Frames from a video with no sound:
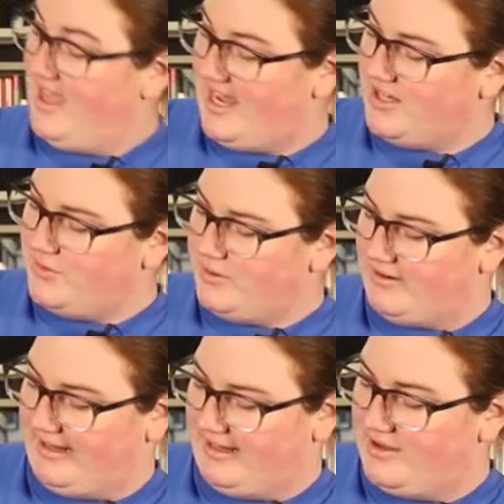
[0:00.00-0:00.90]
Hey
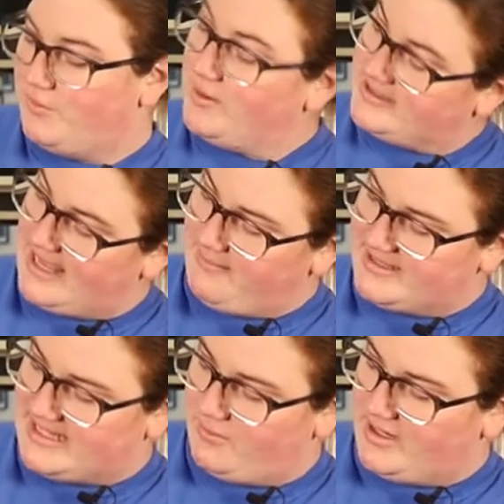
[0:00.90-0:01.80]
Nori, what time
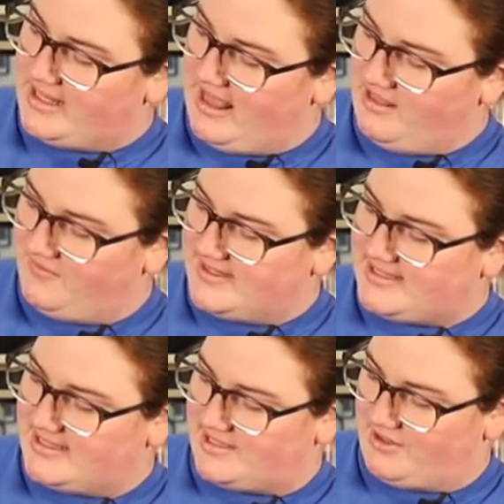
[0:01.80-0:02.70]
is it when an elephant
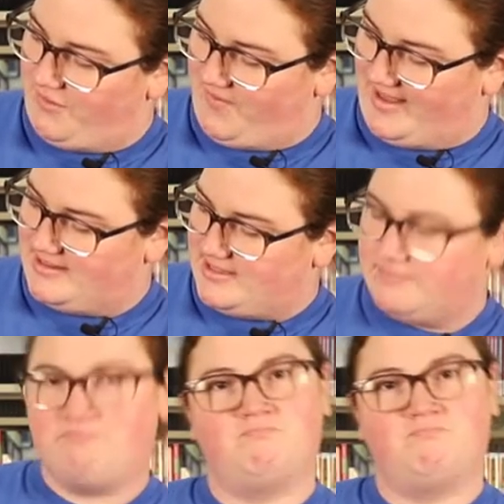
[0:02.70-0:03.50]
sits on your fence?